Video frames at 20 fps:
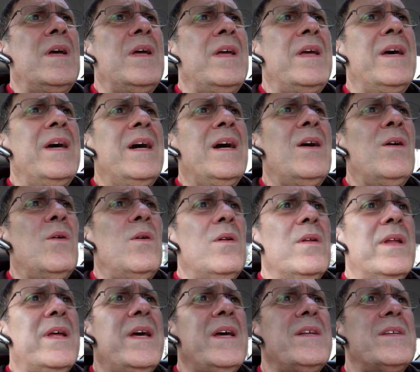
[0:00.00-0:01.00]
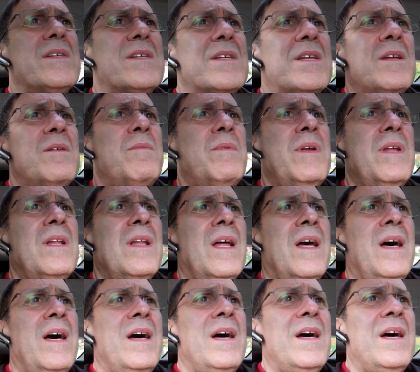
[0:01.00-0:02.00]
Yeah, old age is going to be a
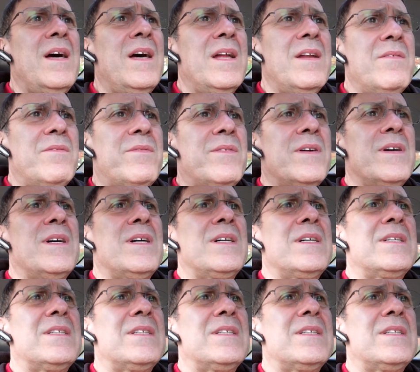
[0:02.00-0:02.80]
lot of fun.